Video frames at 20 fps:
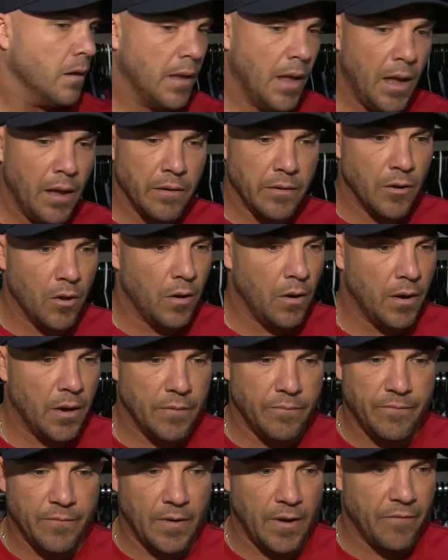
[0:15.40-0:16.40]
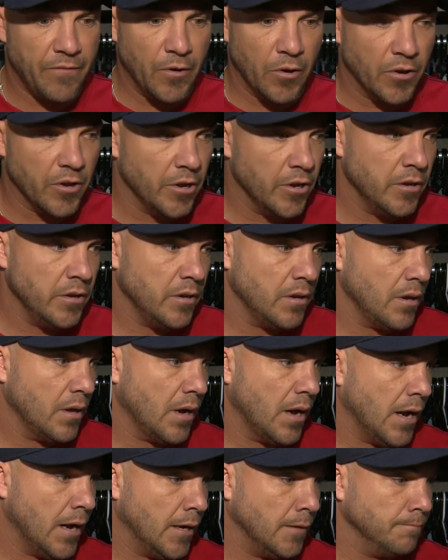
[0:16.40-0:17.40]
Yeah, you know, I feel good.
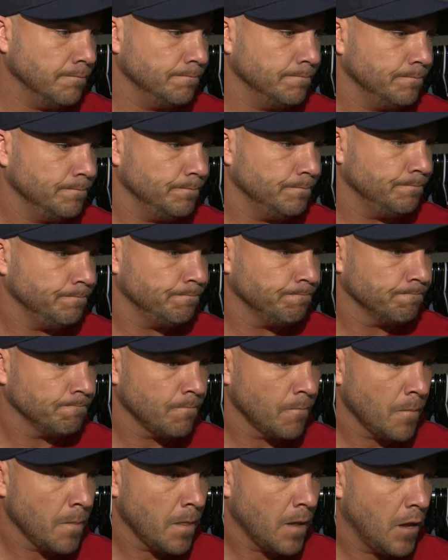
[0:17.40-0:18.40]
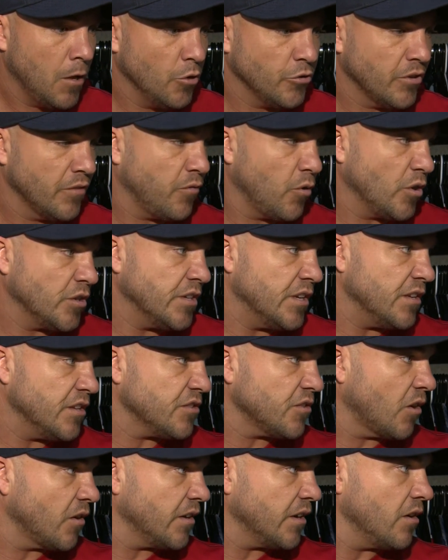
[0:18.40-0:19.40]
It was unfortunate to
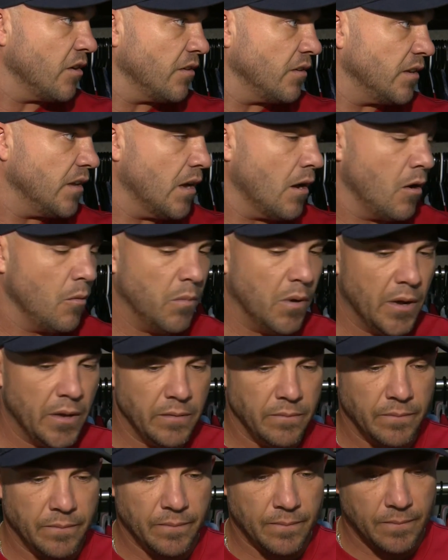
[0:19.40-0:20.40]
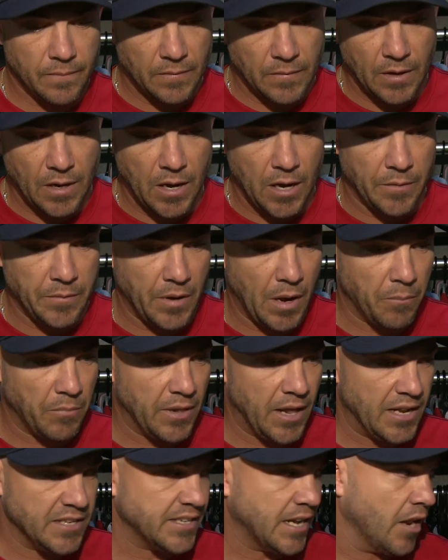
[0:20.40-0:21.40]
start the year on the DL, but you know, I'm
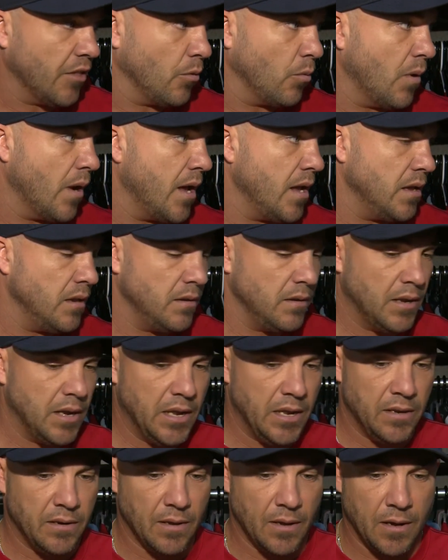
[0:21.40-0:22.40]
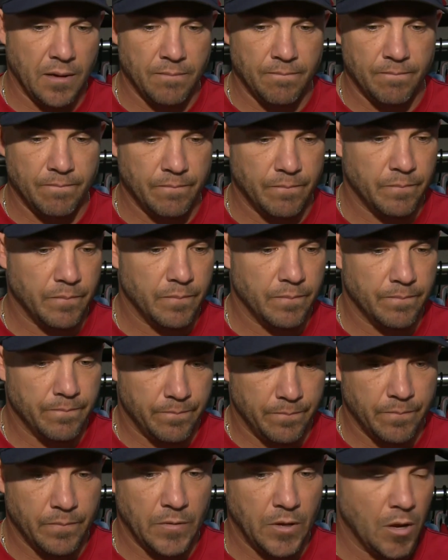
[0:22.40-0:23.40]
glad it's out of the way, and you know,
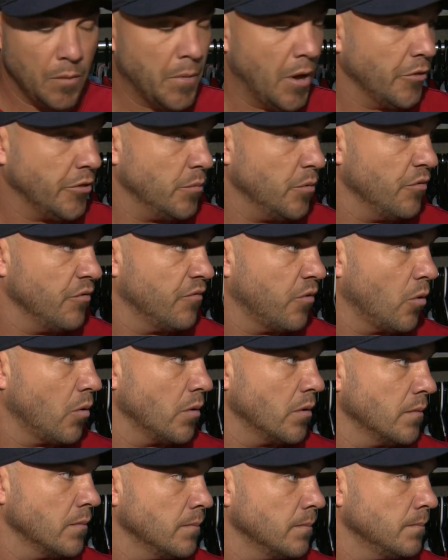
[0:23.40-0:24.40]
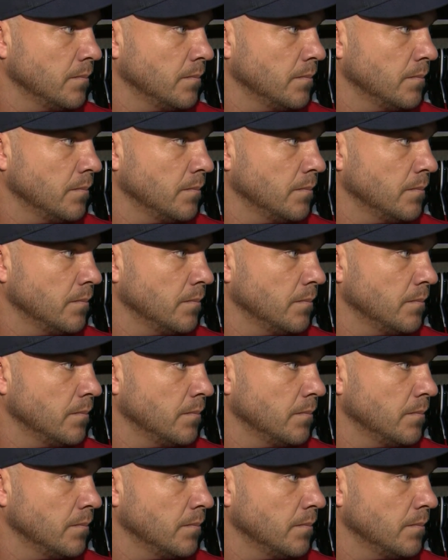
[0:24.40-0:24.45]
I'm healthy moving forward.